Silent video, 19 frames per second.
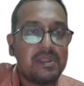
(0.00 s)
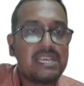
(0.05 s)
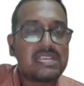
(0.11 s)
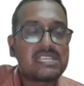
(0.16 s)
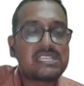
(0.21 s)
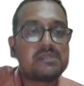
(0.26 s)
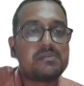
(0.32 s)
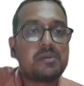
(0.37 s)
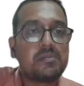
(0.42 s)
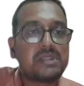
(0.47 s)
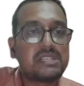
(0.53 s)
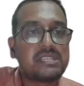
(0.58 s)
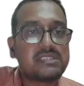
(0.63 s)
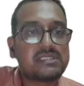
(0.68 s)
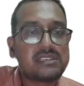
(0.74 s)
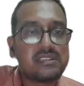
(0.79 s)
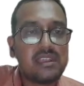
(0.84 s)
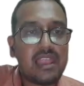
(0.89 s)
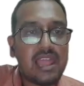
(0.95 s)
Please remember,
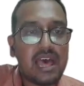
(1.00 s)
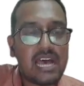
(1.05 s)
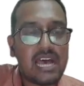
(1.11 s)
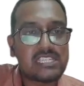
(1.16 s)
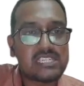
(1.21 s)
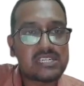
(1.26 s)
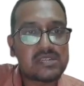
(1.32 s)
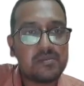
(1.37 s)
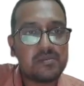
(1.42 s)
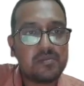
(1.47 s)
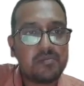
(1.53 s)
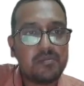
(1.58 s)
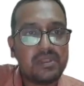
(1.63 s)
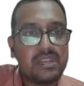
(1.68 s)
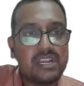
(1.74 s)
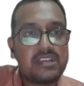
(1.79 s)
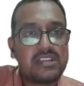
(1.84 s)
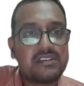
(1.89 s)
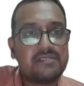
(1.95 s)
this is last
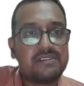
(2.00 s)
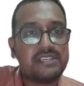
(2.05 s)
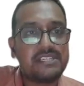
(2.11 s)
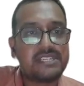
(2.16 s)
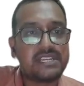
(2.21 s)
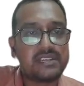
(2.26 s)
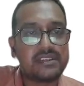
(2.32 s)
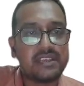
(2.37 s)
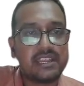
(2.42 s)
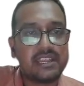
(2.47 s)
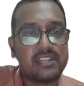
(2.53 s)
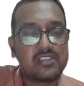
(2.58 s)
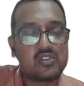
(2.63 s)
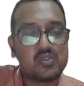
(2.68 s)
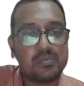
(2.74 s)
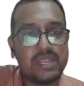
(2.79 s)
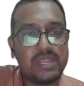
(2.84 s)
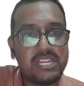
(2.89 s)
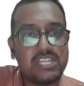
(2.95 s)
minute revision, and
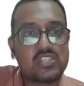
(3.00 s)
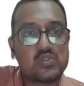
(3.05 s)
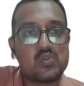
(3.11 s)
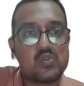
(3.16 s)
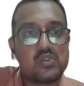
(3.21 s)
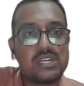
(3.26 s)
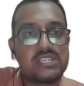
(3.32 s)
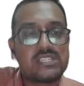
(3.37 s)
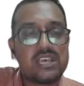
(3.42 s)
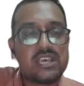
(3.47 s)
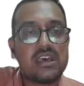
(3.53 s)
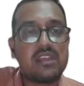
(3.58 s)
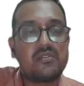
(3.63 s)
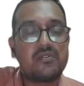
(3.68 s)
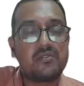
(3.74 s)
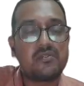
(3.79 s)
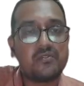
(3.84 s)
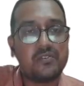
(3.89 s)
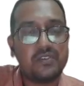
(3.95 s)
so many students
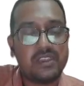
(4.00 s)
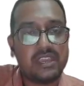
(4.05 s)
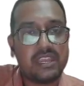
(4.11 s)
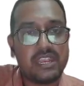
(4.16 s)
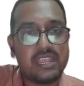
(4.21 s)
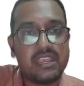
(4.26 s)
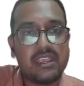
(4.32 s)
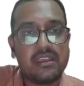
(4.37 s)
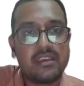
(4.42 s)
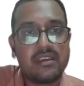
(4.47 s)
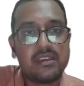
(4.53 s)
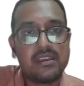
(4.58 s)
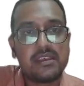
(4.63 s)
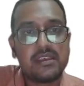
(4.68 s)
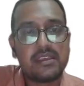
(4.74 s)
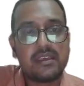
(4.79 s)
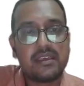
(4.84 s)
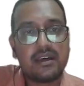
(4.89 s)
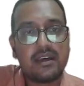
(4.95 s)
are fearing
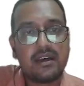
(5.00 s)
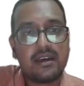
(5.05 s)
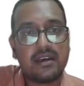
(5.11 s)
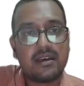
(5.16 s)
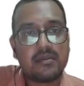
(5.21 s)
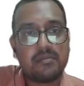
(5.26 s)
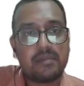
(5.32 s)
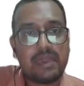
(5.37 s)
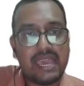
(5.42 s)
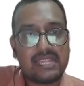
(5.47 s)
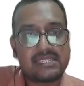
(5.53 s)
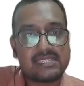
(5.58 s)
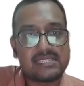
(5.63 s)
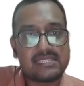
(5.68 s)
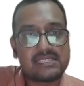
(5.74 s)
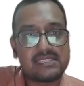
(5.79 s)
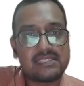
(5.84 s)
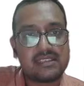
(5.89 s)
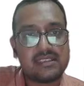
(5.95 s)

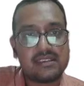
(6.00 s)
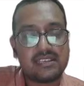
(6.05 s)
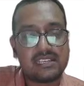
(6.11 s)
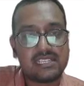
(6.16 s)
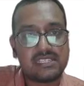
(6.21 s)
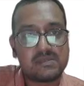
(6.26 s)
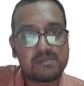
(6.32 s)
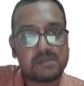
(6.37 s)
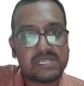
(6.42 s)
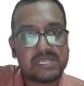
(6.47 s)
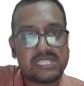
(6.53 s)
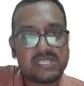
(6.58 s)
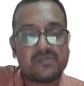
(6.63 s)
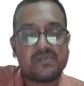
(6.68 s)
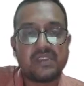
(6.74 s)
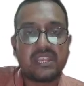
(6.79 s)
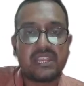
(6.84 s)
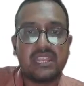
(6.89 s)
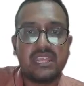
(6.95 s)
maths
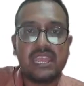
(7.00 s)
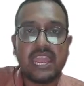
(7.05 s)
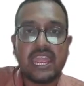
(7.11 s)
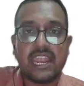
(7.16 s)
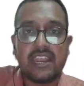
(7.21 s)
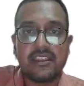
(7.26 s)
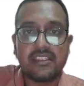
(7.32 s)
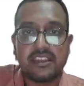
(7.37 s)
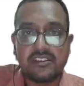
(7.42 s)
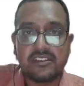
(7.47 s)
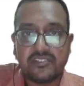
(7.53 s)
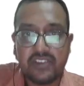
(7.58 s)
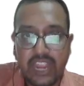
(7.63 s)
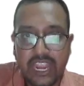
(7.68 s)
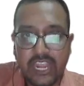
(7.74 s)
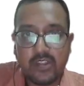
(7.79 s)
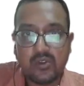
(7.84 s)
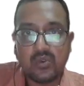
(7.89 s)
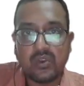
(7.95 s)
specifically, and they
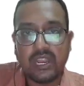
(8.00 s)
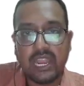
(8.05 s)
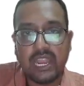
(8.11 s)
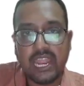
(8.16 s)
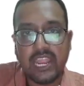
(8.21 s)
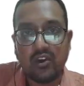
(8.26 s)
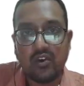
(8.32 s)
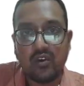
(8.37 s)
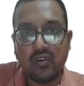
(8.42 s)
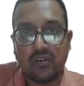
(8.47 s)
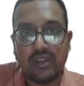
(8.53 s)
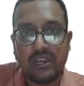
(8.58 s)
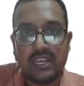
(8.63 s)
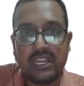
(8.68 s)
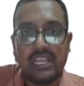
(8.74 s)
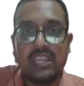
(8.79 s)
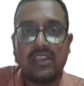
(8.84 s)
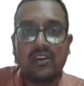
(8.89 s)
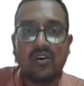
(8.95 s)
try to rely
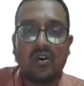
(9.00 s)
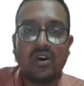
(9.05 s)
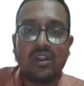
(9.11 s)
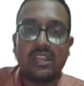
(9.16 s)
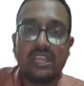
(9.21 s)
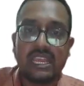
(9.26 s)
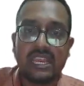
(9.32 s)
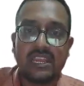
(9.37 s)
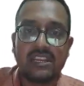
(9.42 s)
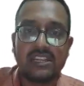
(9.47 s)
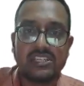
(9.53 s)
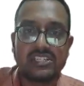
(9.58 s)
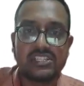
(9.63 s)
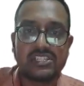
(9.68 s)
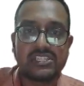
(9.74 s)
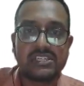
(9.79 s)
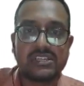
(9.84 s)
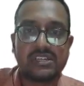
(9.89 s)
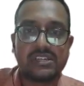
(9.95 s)
overly on
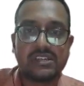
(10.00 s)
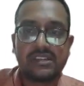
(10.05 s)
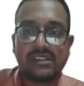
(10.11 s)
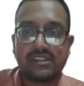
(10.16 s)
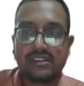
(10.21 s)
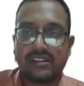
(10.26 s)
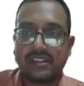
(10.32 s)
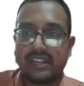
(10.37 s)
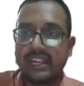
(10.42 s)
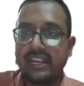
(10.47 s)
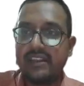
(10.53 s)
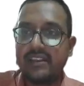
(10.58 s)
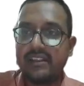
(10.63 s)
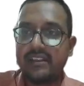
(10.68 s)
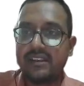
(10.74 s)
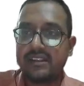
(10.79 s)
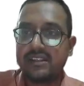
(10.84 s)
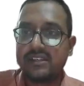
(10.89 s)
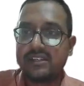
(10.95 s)
English,
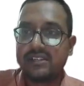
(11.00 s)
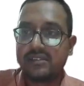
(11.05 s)
right?